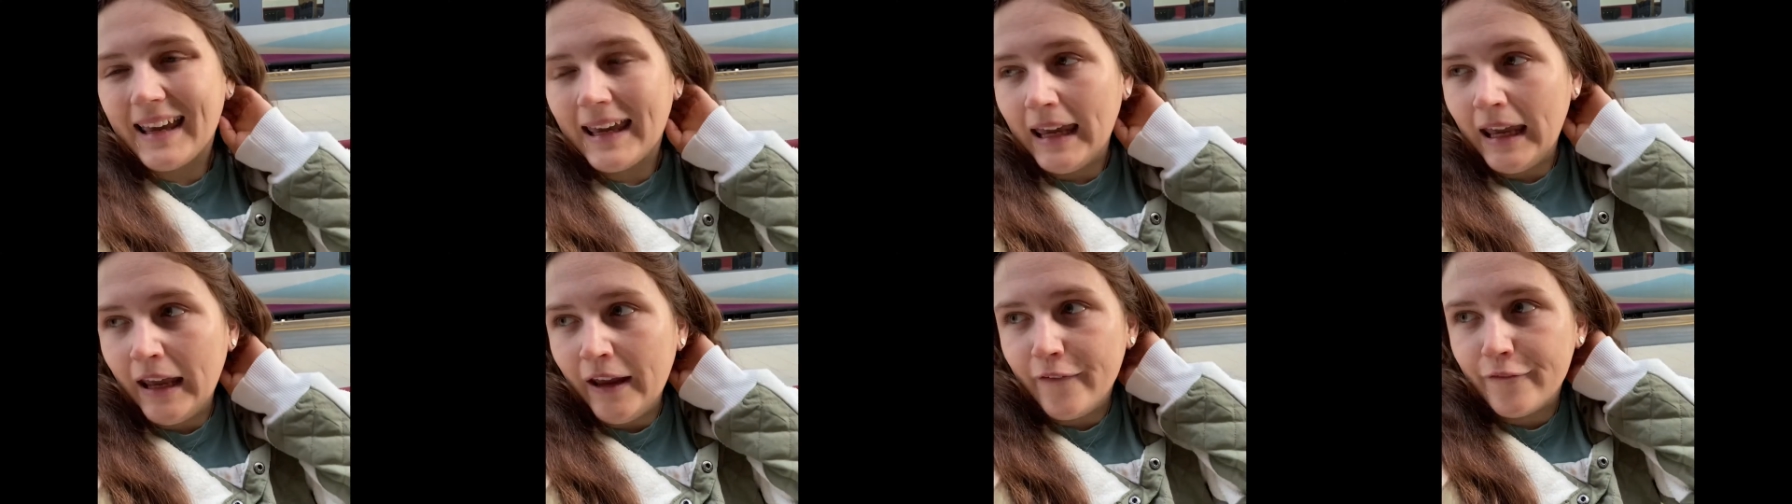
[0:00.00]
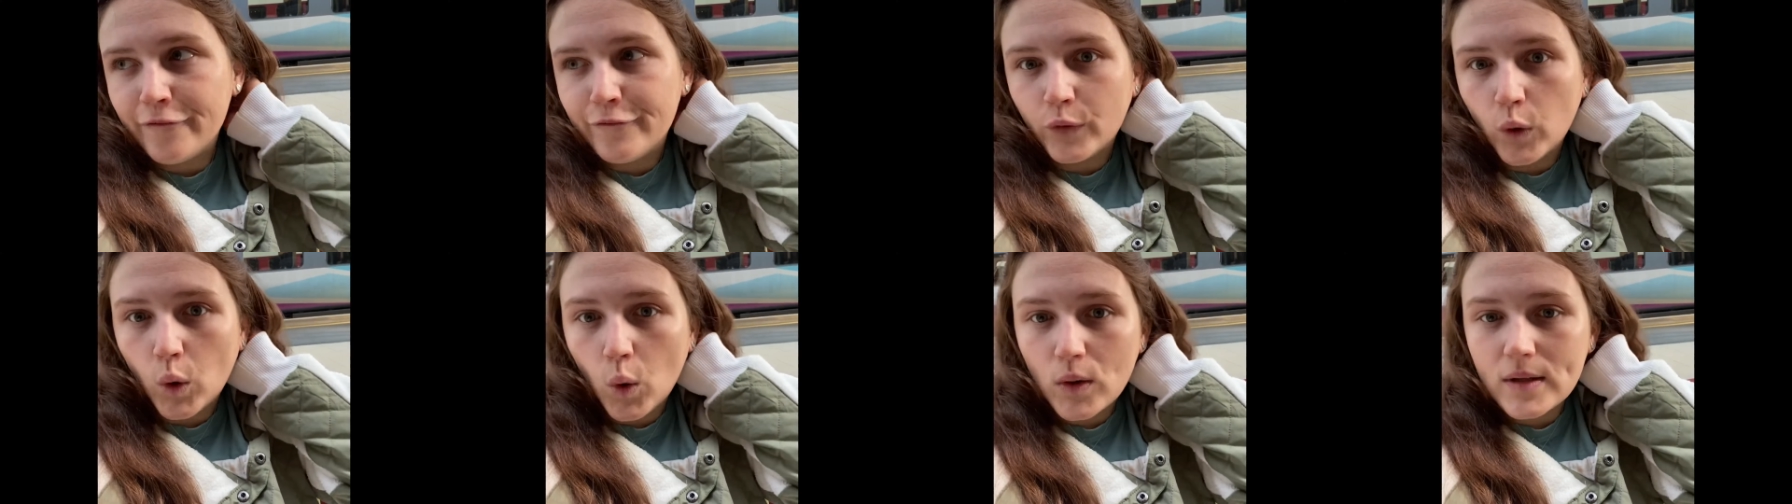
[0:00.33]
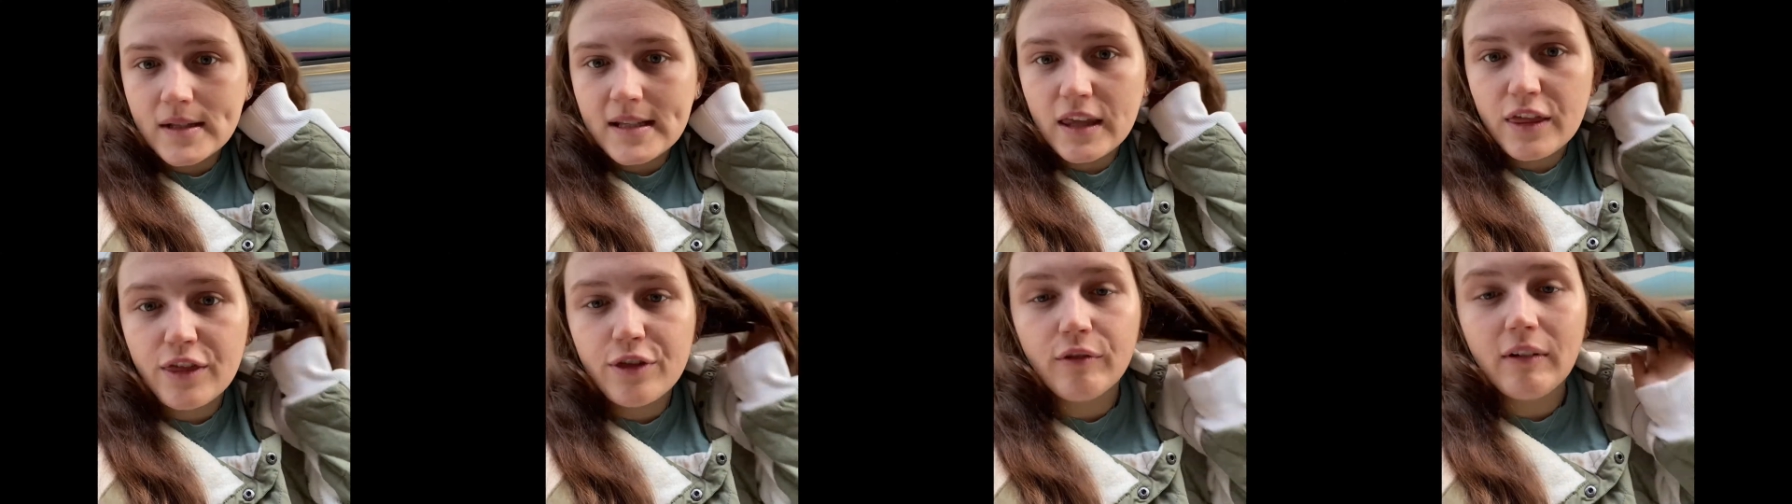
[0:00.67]

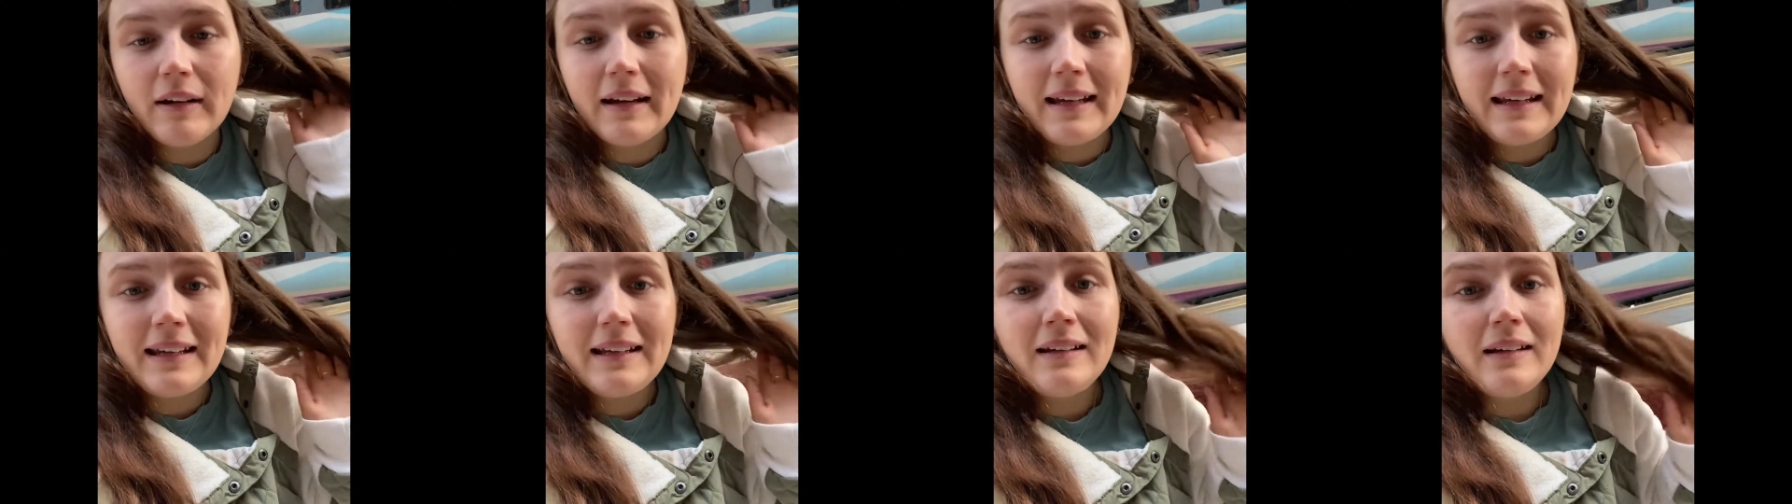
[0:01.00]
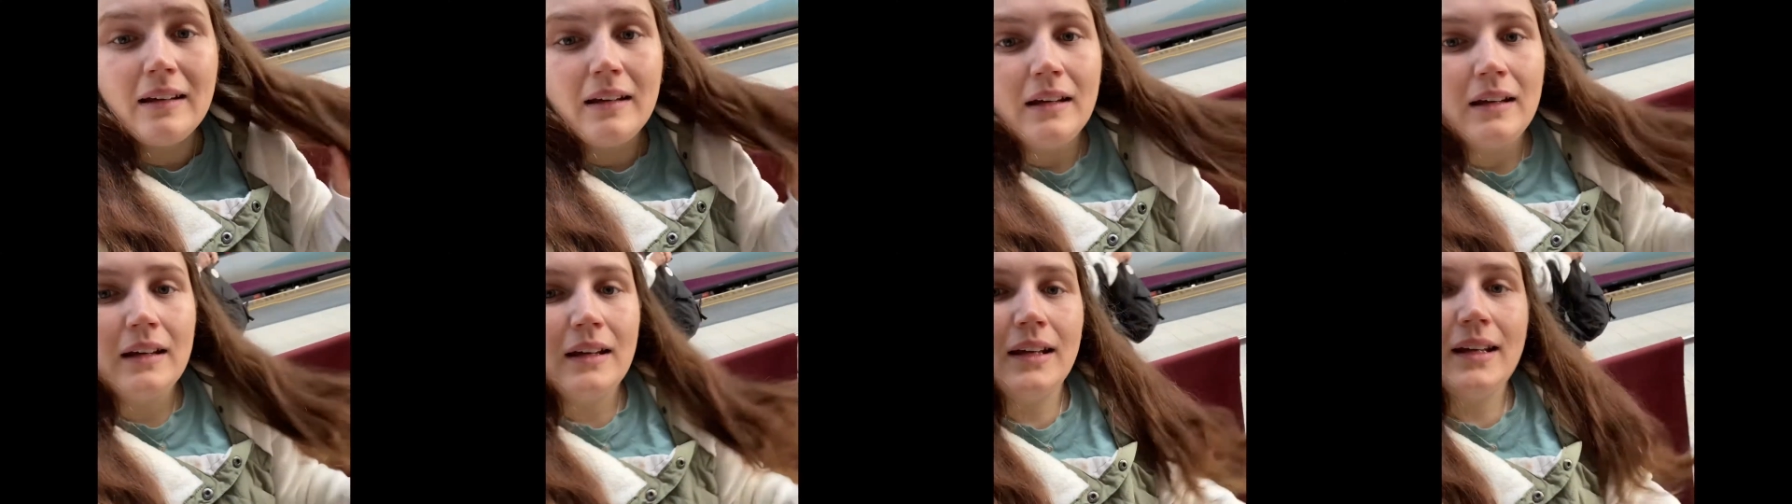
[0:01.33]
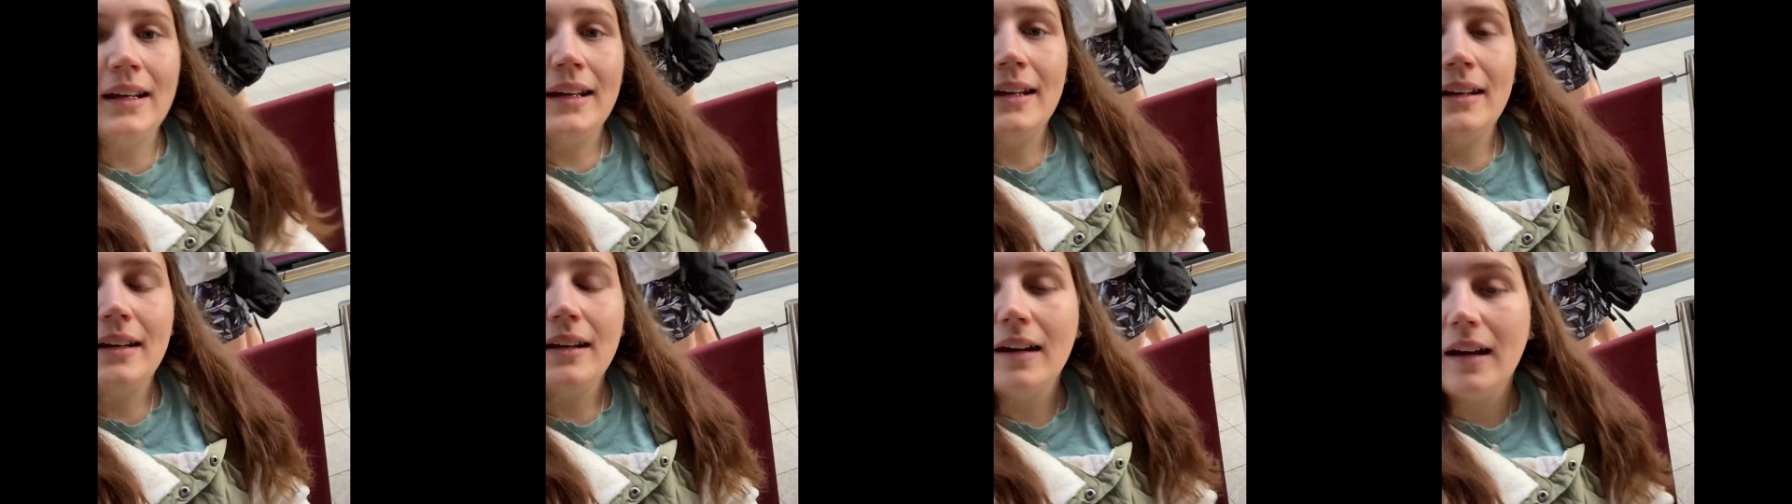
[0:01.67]
8.43
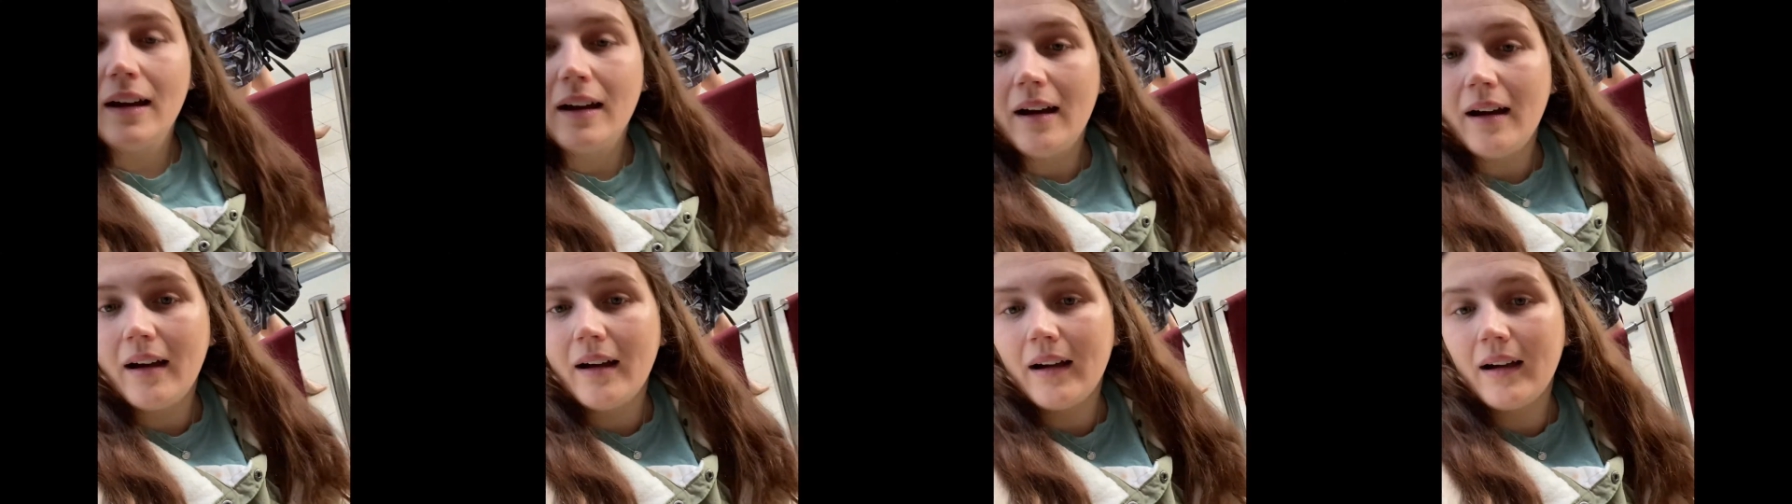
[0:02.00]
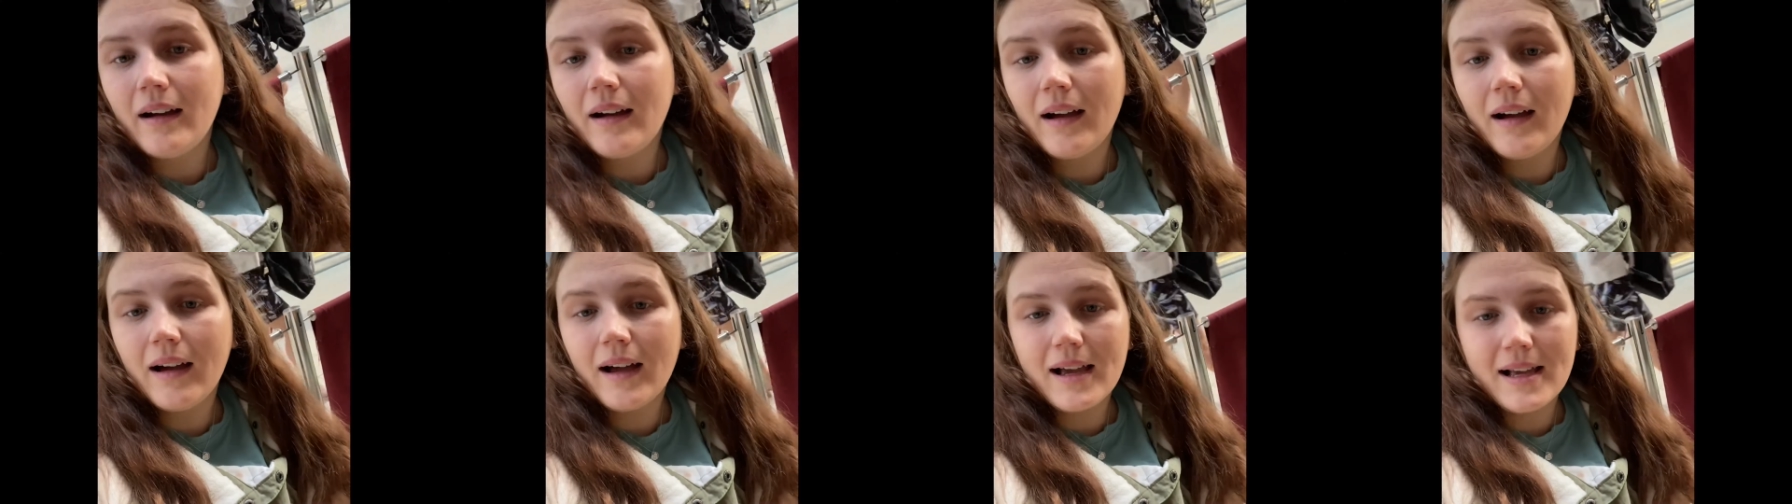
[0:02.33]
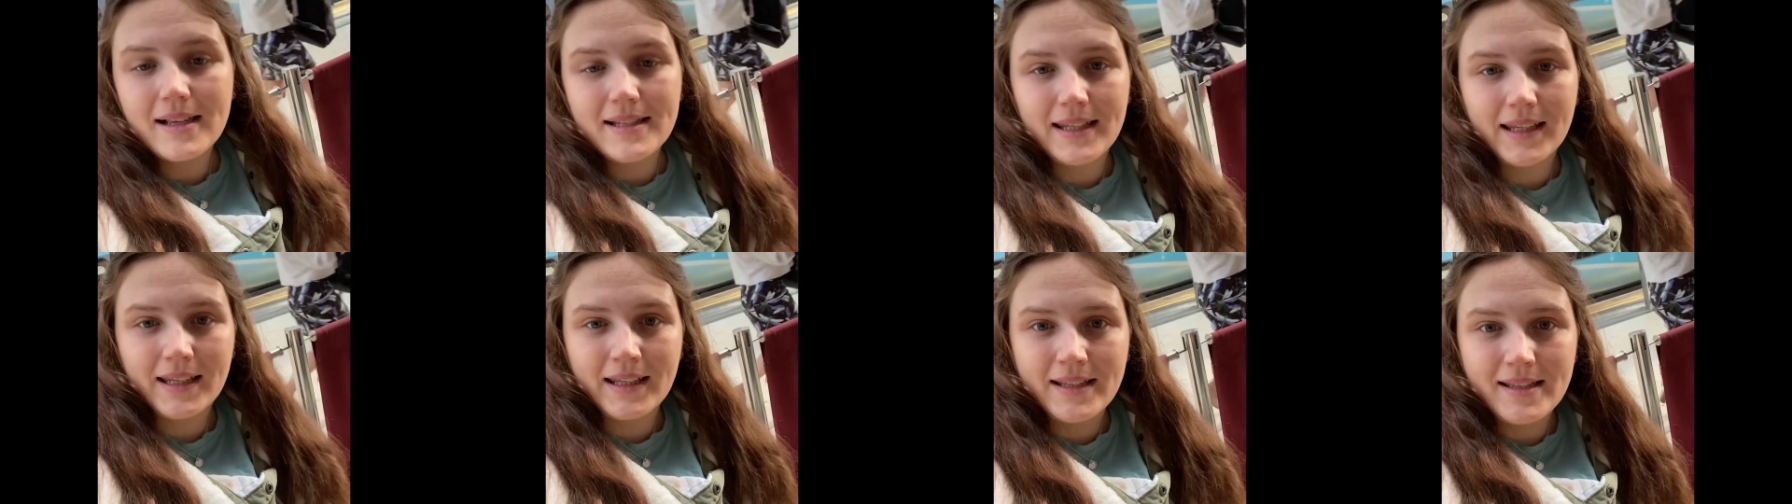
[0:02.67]

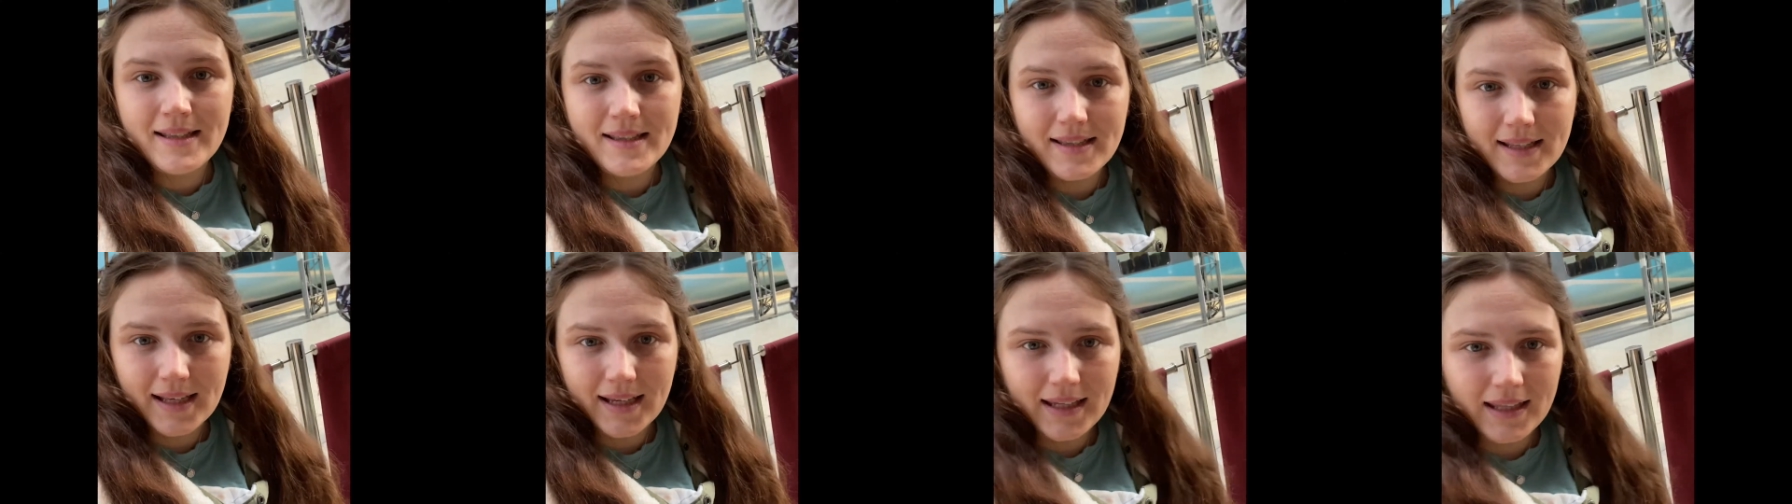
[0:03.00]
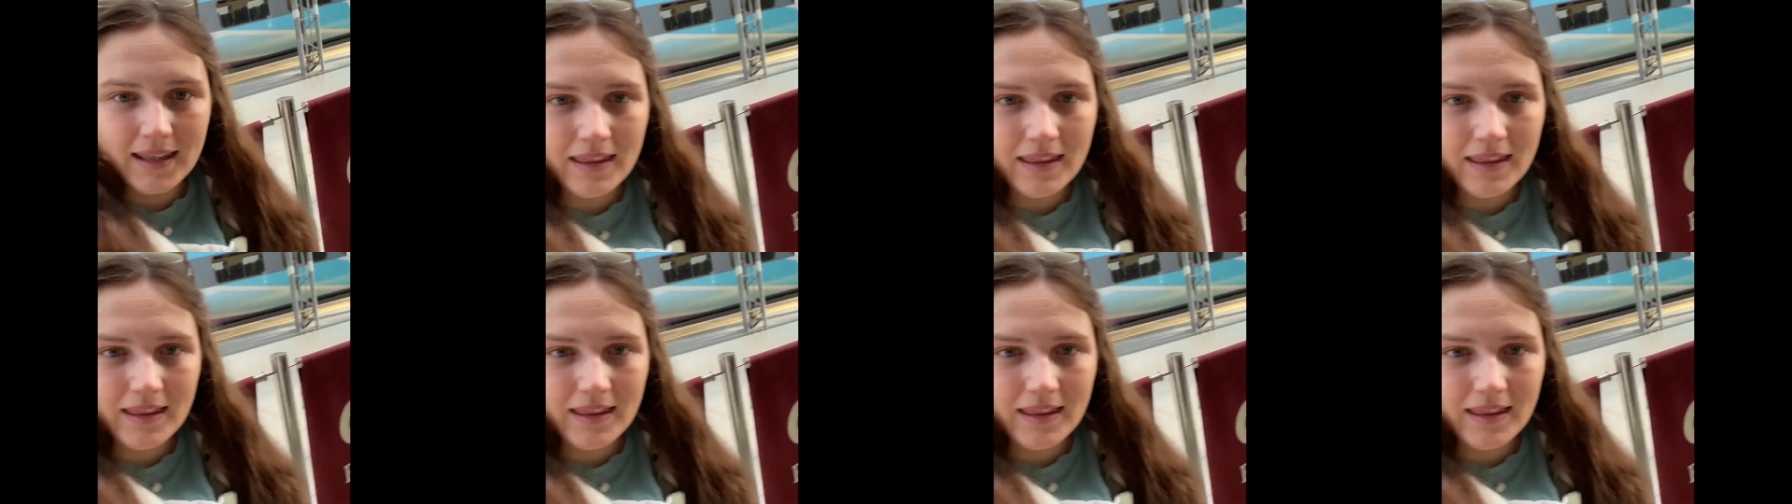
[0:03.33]
as you can see